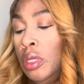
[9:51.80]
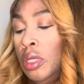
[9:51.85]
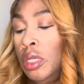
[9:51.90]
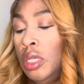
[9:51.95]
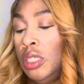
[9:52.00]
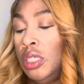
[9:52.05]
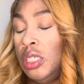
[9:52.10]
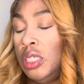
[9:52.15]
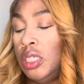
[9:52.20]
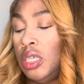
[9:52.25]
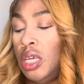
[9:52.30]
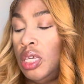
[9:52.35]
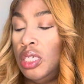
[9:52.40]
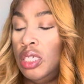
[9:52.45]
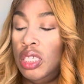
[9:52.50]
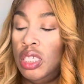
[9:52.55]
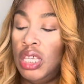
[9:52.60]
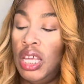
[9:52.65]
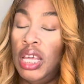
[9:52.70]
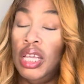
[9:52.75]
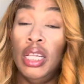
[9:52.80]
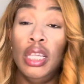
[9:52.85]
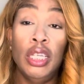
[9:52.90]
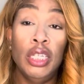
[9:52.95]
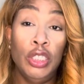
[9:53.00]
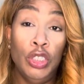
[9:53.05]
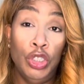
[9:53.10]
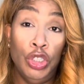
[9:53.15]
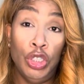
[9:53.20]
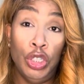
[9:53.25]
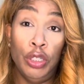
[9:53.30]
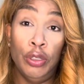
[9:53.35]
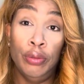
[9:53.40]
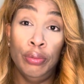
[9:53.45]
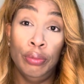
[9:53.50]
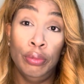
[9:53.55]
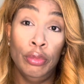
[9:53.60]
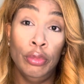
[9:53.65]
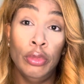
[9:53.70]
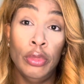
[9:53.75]
Sunset Lychee.
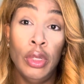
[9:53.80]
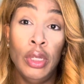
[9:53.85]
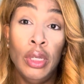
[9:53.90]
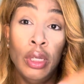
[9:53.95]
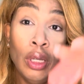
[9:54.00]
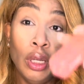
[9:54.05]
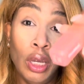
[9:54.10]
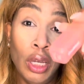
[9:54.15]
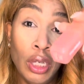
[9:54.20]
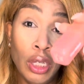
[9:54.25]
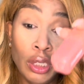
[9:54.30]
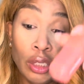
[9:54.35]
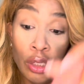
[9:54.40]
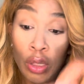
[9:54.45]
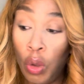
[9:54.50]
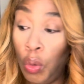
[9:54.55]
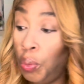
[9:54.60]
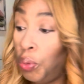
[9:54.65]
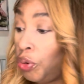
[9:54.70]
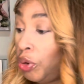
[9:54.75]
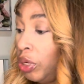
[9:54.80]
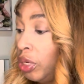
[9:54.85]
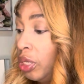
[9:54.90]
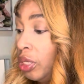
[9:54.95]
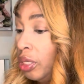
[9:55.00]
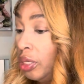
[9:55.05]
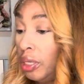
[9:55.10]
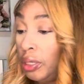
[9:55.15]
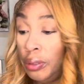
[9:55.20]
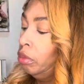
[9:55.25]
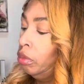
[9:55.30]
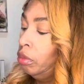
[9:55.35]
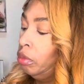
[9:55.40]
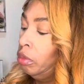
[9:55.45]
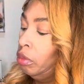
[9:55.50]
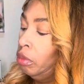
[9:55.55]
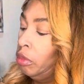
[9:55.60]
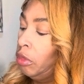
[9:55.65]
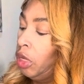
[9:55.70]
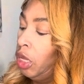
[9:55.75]
And it's so pretty.
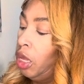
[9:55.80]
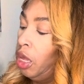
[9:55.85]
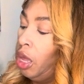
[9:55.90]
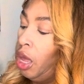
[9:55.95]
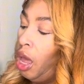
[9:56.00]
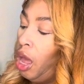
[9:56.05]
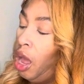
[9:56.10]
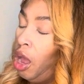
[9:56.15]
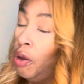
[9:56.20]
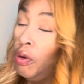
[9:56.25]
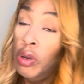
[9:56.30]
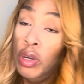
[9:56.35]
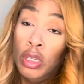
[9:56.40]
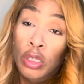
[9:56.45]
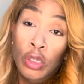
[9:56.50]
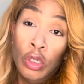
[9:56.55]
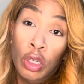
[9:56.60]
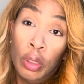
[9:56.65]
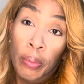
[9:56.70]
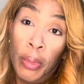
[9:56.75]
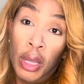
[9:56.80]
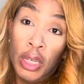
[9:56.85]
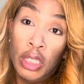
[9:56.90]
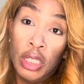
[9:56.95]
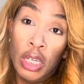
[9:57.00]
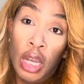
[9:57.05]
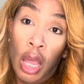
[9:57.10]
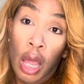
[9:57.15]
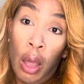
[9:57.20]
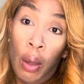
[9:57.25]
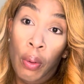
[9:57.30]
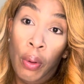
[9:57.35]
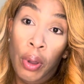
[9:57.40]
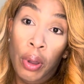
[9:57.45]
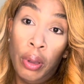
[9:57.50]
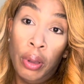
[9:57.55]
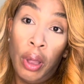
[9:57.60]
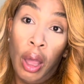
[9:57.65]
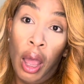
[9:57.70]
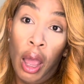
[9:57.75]
Yeah, I already took my shower.
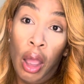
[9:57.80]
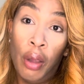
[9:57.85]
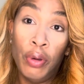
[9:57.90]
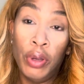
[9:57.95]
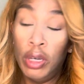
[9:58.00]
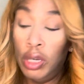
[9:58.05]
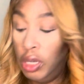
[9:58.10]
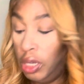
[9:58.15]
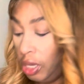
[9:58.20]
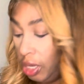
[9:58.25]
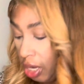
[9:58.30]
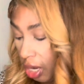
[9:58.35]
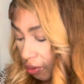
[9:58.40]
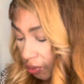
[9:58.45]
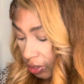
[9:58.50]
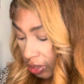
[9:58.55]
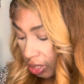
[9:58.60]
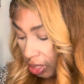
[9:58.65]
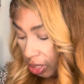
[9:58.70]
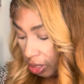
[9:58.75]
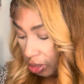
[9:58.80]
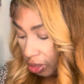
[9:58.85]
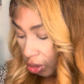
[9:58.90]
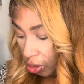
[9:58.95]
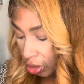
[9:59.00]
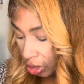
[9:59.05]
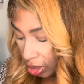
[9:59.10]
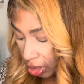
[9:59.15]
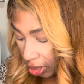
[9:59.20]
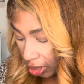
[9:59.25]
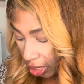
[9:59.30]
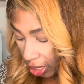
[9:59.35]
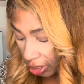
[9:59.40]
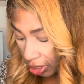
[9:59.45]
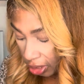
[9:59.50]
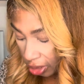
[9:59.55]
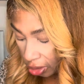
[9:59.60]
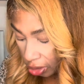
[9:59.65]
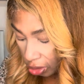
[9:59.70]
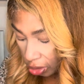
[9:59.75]
I already did everything. The only thing I
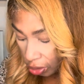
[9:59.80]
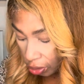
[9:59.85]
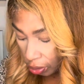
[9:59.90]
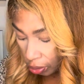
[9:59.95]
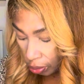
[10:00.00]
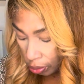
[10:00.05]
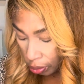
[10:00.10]
need to do